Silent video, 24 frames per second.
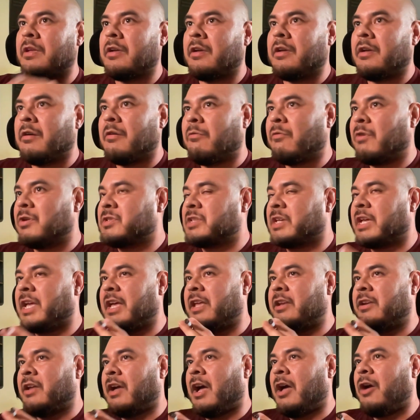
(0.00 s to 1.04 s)
once again,
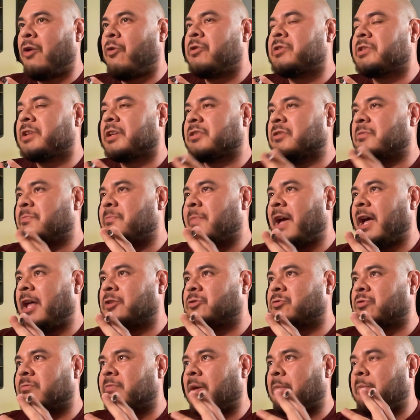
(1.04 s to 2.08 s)
I always like to match what
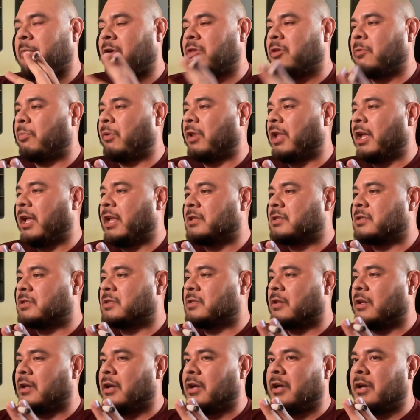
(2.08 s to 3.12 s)
my mother plants
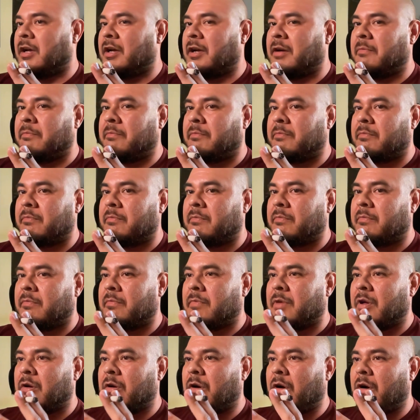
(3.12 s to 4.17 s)

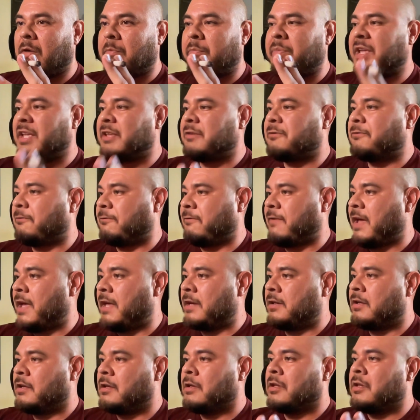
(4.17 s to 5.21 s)
are being fed.
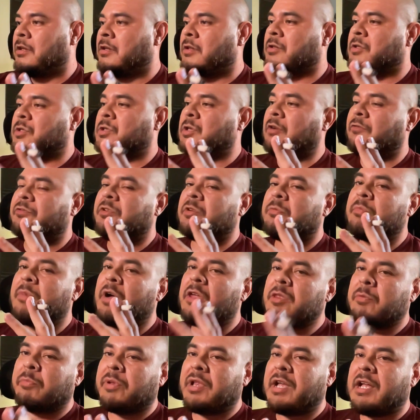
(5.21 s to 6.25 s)
So if your mother
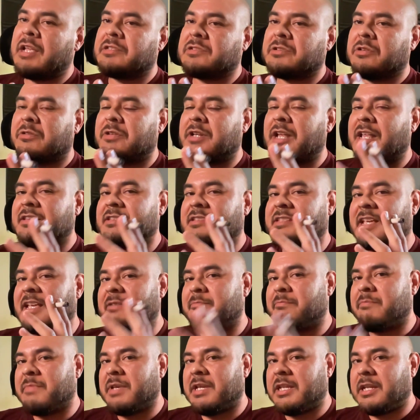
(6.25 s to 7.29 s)
plants are in that same
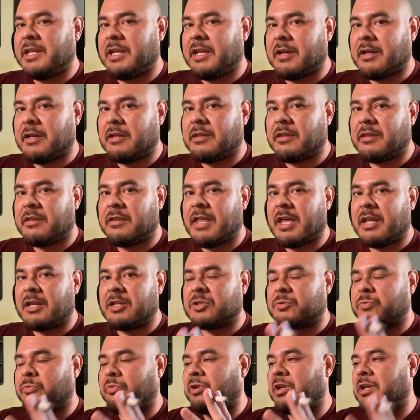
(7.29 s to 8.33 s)
media that is
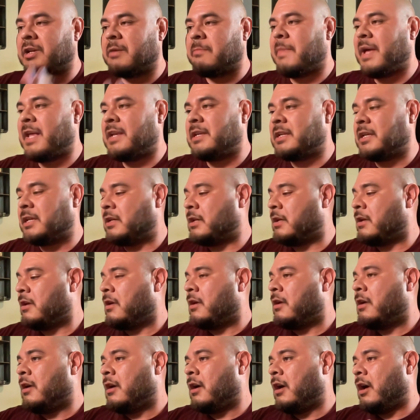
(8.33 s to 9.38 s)
pre-amended
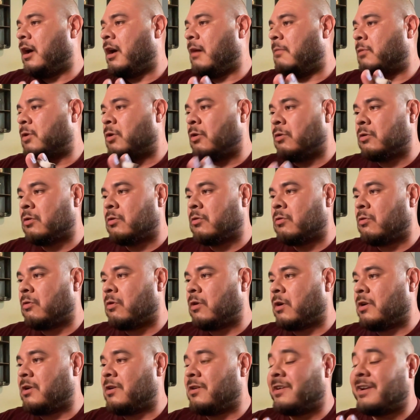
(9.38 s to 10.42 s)
coco coir,
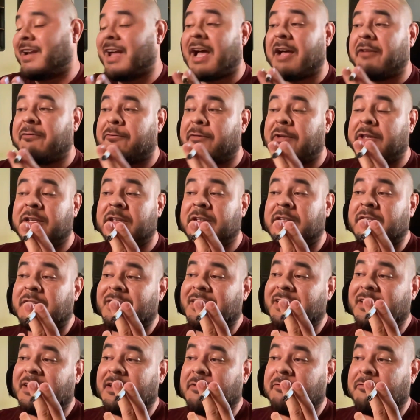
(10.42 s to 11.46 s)
you're not feeding
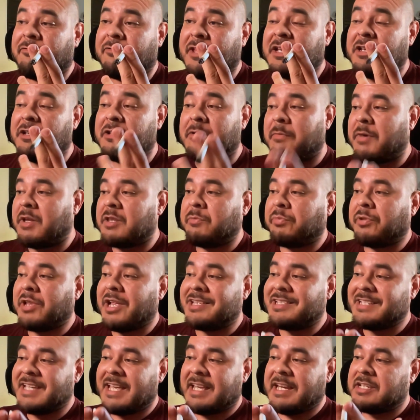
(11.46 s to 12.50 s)
the mother plants
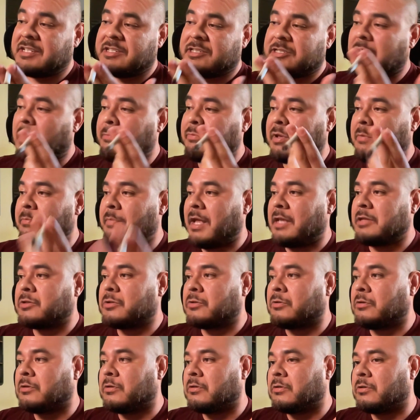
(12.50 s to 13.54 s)
any
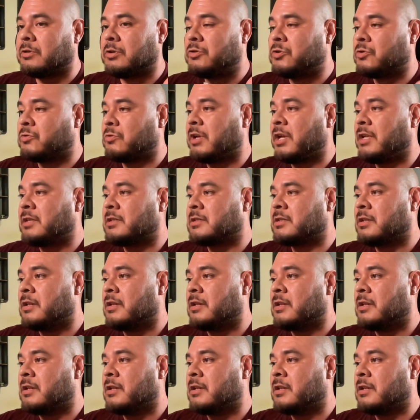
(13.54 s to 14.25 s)
supplemental nutrients,